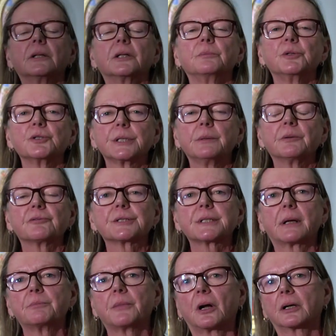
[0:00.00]
The Museum of
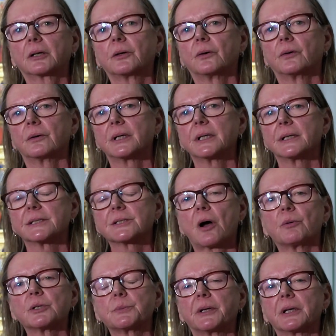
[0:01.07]
San Marco has
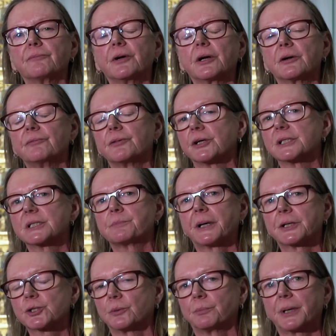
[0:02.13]
always been a very, very
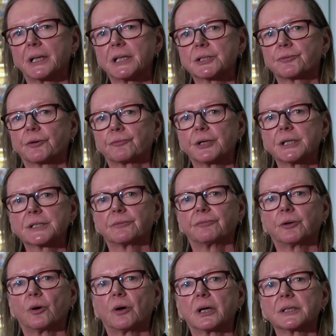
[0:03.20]
special place for Friends of
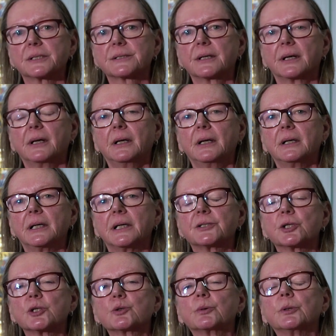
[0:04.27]
Florence.
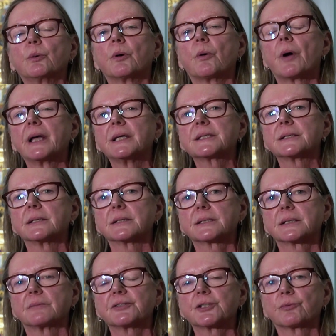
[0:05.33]
It's a true oasis
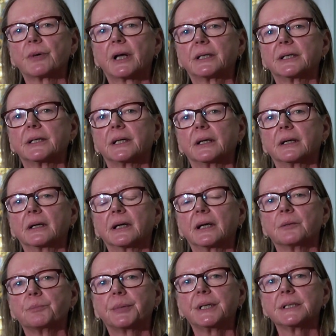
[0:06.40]
of serenity
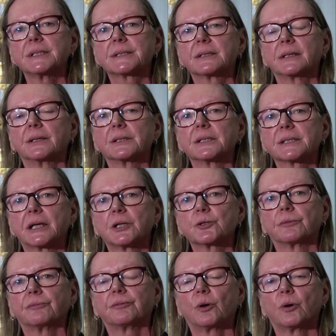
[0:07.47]
and peace in the center
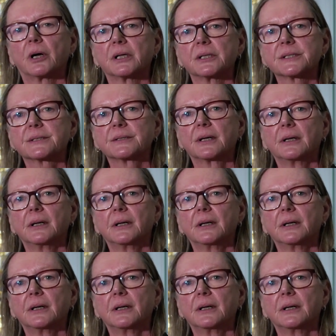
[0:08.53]
of Florence.